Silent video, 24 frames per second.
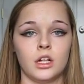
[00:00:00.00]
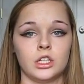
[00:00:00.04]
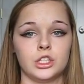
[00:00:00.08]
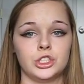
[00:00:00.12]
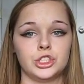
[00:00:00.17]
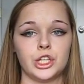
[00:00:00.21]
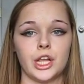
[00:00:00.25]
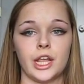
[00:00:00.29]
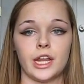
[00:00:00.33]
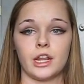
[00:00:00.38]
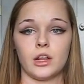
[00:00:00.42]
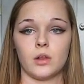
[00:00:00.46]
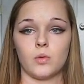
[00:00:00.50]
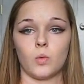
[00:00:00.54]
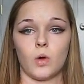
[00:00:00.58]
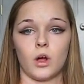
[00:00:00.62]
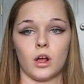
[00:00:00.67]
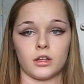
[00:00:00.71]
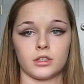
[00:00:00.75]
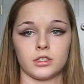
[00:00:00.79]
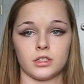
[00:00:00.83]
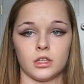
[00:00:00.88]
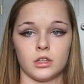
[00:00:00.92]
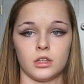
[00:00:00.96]
Jaden
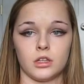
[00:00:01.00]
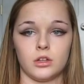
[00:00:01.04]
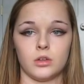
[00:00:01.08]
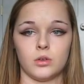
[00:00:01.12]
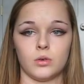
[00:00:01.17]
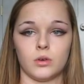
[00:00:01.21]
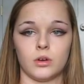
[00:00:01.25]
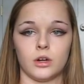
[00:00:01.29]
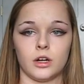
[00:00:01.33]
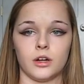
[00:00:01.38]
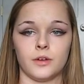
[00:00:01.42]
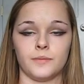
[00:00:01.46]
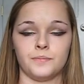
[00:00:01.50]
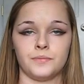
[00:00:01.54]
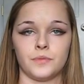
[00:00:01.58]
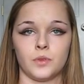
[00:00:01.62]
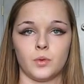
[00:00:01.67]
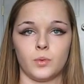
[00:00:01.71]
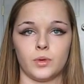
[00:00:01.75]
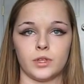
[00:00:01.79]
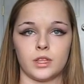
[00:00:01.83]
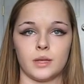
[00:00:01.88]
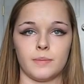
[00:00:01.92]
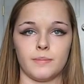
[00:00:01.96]
walks in the door
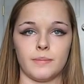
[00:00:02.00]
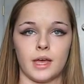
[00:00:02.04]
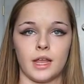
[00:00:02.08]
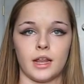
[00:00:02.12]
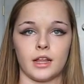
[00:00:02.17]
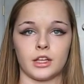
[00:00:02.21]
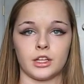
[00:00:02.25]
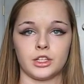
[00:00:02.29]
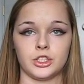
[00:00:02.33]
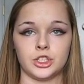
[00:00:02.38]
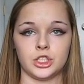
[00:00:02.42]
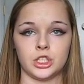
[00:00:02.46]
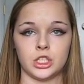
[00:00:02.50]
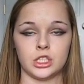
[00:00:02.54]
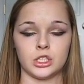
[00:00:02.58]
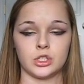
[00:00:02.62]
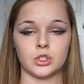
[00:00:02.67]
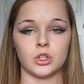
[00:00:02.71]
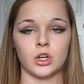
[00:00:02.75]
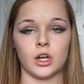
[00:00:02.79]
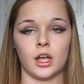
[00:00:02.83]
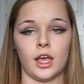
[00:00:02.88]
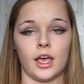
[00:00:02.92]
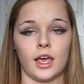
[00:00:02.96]
with the medic, and she's
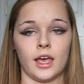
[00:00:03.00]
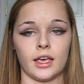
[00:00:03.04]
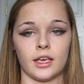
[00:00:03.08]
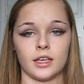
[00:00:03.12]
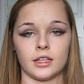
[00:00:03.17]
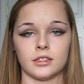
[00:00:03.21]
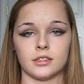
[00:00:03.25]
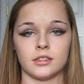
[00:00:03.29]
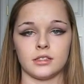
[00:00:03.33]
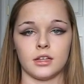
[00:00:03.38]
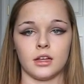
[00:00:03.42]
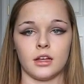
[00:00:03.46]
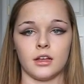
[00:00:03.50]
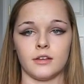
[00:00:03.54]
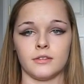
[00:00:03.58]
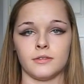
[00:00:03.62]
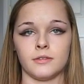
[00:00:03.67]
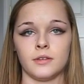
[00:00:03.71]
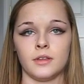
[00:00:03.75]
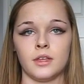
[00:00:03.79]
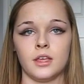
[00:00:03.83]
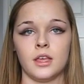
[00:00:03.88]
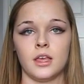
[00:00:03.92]
crying and stuff,